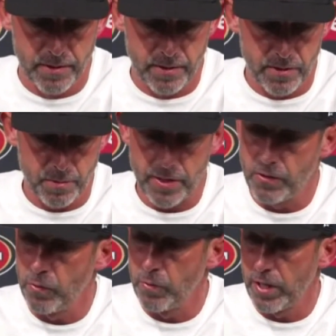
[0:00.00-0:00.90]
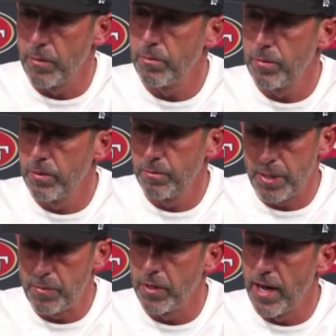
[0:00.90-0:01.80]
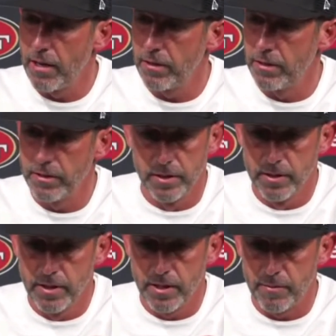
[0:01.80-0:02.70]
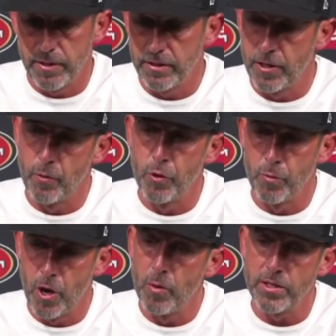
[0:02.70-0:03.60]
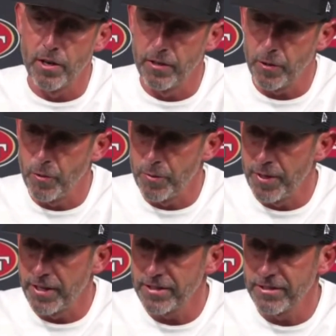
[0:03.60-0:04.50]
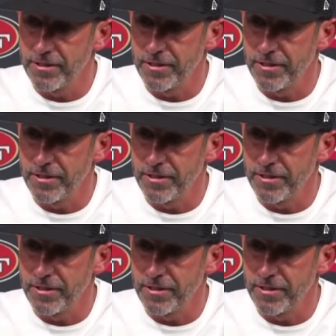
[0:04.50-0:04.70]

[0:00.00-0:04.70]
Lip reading: There's places we get people out, and I mean, in our room, we're always hard on quarterbacks.